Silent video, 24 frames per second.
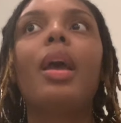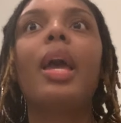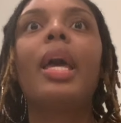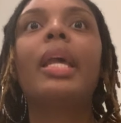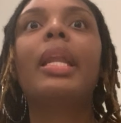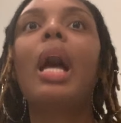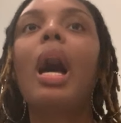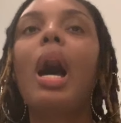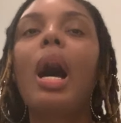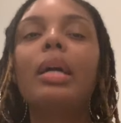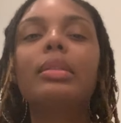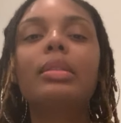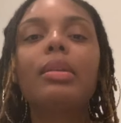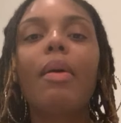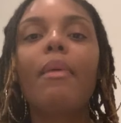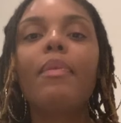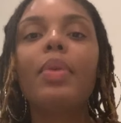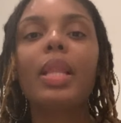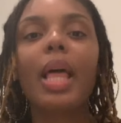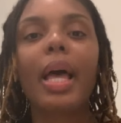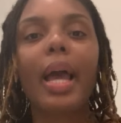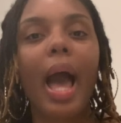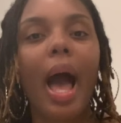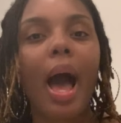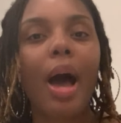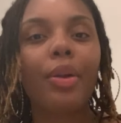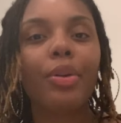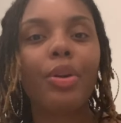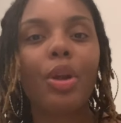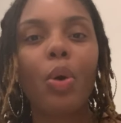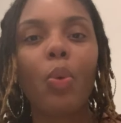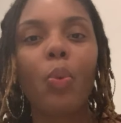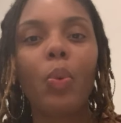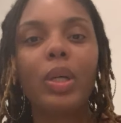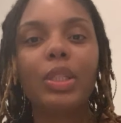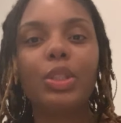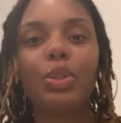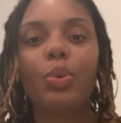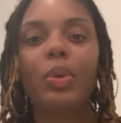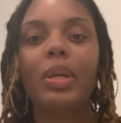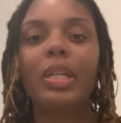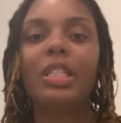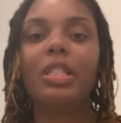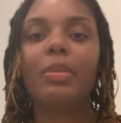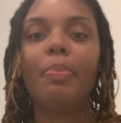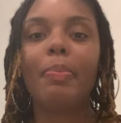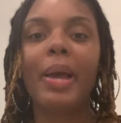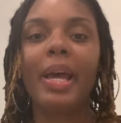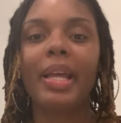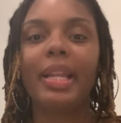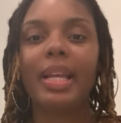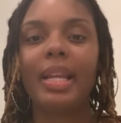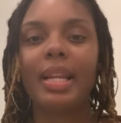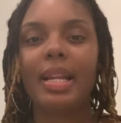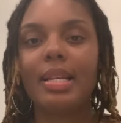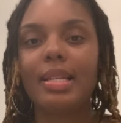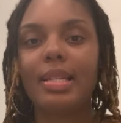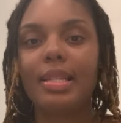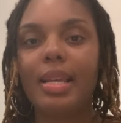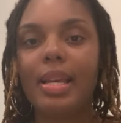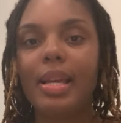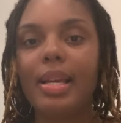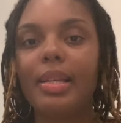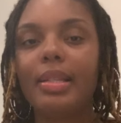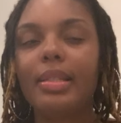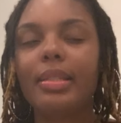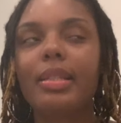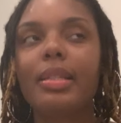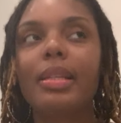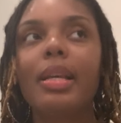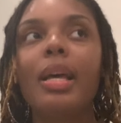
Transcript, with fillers: and I also feel like I know what to expect in a sense.